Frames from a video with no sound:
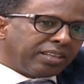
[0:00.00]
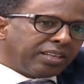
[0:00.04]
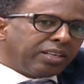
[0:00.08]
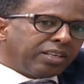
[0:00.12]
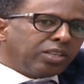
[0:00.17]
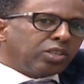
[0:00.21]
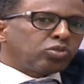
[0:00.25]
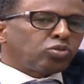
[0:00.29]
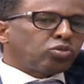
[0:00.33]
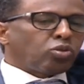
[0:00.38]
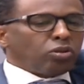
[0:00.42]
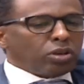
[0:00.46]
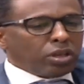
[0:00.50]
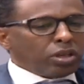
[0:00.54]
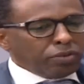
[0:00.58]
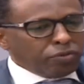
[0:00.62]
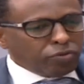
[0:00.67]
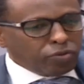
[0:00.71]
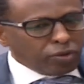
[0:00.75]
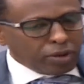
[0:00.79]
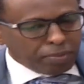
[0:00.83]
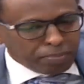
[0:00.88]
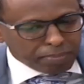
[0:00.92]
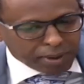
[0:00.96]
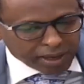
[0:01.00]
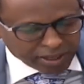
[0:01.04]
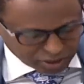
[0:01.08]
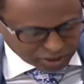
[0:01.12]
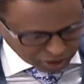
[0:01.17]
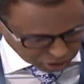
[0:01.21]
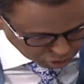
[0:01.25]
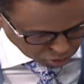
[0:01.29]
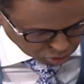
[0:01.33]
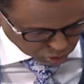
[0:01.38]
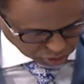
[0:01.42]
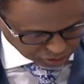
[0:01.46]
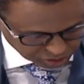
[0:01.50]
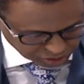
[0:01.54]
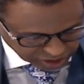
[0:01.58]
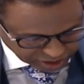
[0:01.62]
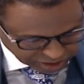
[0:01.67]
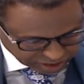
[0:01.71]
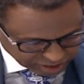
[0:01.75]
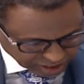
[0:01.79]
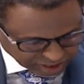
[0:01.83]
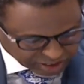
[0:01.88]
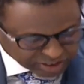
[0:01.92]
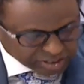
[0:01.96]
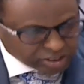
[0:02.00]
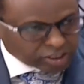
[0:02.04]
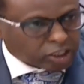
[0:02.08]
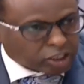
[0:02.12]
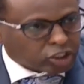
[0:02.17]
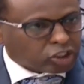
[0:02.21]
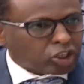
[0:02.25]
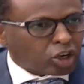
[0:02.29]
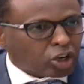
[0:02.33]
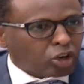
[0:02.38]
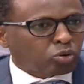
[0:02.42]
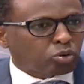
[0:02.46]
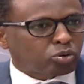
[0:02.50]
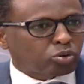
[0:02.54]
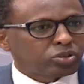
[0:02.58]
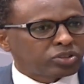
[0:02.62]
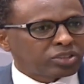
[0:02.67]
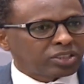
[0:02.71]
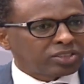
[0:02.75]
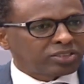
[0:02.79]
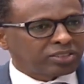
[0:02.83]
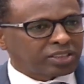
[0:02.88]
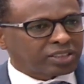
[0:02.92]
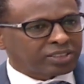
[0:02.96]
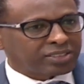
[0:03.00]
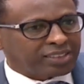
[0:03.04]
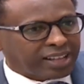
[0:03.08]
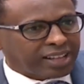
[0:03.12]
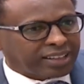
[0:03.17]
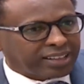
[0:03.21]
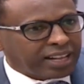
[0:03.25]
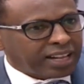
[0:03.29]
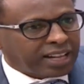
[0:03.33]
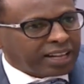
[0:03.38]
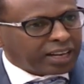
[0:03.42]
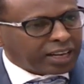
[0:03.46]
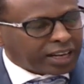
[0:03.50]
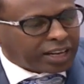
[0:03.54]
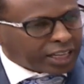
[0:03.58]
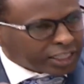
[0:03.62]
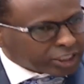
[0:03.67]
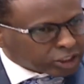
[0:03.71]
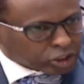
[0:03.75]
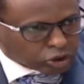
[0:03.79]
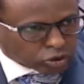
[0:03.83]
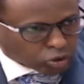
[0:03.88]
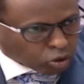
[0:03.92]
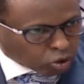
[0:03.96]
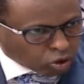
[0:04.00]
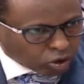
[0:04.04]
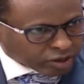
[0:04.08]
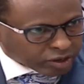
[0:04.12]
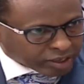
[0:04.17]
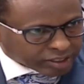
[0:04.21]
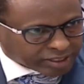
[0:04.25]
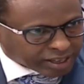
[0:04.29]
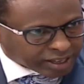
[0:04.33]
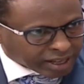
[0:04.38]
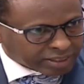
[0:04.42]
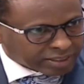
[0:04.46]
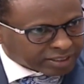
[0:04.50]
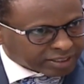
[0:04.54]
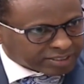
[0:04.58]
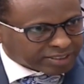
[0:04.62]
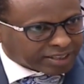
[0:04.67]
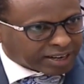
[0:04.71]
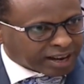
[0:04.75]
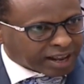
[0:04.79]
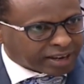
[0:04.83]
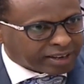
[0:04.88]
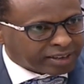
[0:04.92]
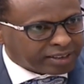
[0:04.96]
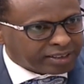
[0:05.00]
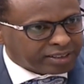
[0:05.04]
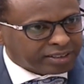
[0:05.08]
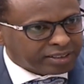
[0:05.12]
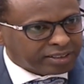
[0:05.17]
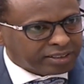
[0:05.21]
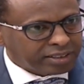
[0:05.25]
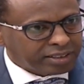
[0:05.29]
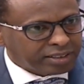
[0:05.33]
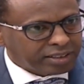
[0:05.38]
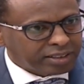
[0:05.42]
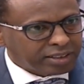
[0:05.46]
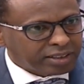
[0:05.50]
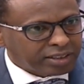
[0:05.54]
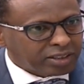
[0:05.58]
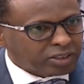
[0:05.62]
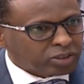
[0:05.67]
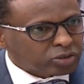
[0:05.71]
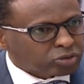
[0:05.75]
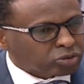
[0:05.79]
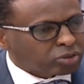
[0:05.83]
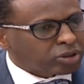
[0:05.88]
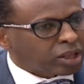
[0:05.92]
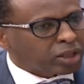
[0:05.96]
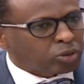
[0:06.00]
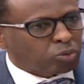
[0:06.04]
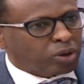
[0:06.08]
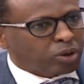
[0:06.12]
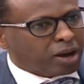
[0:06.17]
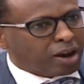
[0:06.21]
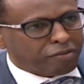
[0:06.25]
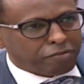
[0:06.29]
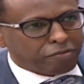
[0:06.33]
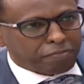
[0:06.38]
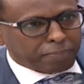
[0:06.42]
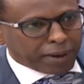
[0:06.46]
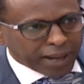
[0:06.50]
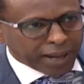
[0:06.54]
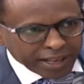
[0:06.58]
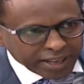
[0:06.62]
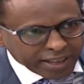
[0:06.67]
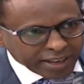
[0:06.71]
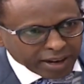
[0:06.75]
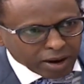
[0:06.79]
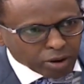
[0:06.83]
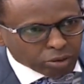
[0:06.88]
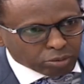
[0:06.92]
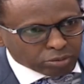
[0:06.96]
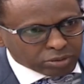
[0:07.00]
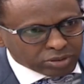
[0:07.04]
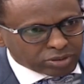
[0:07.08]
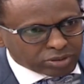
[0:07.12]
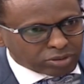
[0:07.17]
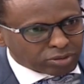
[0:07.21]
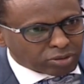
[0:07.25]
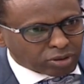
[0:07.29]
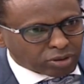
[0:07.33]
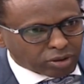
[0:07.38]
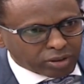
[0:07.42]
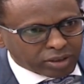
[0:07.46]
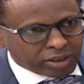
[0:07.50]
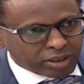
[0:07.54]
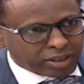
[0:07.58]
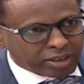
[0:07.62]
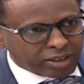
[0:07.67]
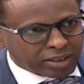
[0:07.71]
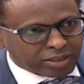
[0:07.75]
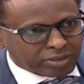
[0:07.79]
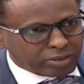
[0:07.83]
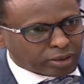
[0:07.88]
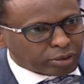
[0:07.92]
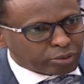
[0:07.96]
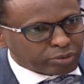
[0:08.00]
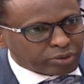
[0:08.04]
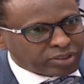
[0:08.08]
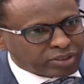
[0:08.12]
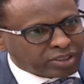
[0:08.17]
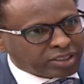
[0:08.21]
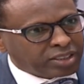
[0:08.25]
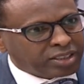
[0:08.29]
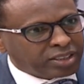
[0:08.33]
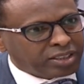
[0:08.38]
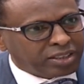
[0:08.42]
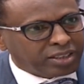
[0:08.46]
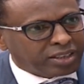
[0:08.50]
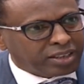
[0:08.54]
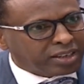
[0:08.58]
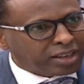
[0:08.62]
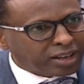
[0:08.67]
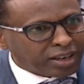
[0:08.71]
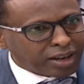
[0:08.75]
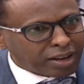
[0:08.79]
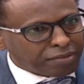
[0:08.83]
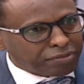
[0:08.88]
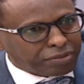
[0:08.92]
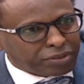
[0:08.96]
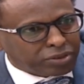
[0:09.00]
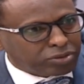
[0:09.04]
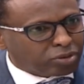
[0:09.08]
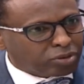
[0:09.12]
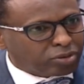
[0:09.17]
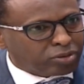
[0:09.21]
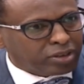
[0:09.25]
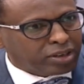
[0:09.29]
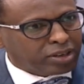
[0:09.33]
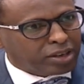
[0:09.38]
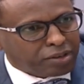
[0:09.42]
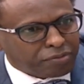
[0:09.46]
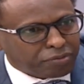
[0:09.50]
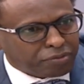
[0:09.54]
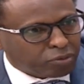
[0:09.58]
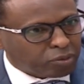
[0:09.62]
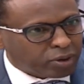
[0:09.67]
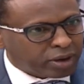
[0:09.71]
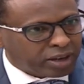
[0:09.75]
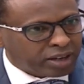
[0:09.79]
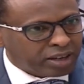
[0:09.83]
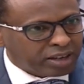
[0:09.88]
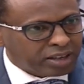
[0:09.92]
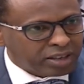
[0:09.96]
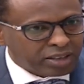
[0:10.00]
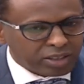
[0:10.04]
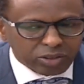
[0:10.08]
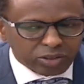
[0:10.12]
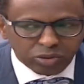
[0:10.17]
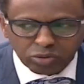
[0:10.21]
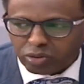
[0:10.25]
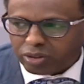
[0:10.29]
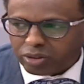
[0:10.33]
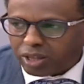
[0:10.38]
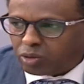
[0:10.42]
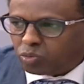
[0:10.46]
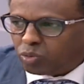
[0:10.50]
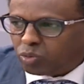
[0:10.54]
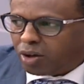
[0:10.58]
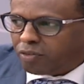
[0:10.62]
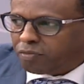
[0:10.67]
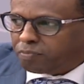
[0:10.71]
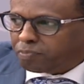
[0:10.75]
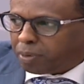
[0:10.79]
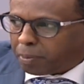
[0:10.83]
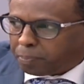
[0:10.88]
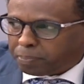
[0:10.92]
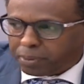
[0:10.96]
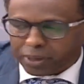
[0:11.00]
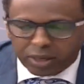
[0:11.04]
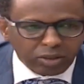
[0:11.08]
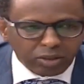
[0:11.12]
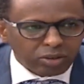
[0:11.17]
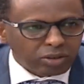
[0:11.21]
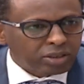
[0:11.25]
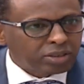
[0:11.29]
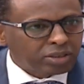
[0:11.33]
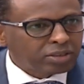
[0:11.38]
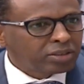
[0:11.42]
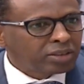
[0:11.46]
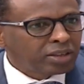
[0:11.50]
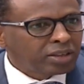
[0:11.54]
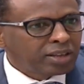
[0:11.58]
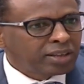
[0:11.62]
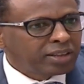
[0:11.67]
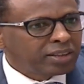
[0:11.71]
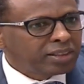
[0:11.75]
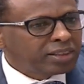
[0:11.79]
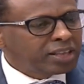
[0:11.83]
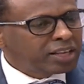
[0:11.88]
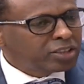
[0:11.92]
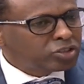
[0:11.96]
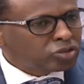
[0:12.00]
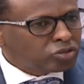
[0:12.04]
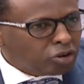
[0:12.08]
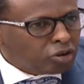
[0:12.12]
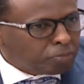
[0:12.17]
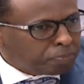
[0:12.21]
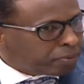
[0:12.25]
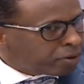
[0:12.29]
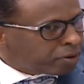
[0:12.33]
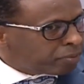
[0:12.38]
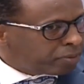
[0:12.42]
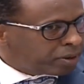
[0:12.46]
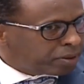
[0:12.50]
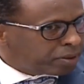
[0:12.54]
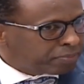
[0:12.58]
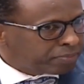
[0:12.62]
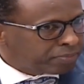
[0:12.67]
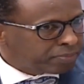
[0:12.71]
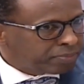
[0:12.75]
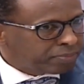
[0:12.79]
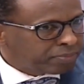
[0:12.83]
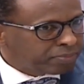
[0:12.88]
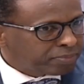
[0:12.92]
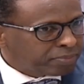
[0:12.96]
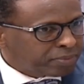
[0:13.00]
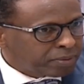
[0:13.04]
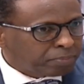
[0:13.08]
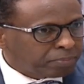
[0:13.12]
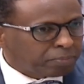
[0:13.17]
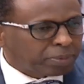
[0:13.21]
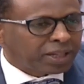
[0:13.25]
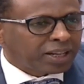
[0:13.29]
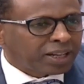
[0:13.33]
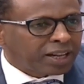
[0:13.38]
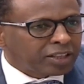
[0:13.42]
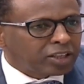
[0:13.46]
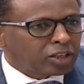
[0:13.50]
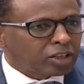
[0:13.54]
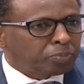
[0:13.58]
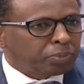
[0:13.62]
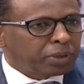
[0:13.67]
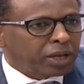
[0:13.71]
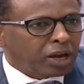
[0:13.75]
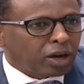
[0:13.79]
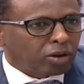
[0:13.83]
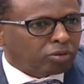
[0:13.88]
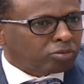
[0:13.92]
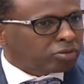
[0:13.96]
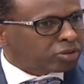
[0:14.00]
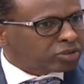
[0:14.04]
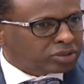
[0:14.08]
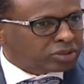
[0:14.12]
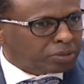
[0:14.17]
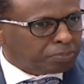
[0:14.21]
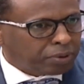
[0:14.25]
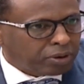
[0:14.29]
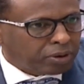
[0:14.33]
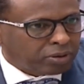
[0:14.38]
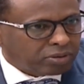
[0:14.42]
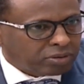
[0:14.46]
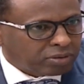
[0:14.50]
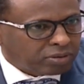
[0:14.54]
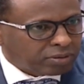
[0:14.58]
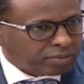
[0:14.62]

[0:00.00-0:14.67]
So if we make this consensus, national consensus that let us all return this land so that we have playgrounds, you know, in South C, in Lavington, in everywhere, so that we have public, there's no problem. But Paul, let it be across the board.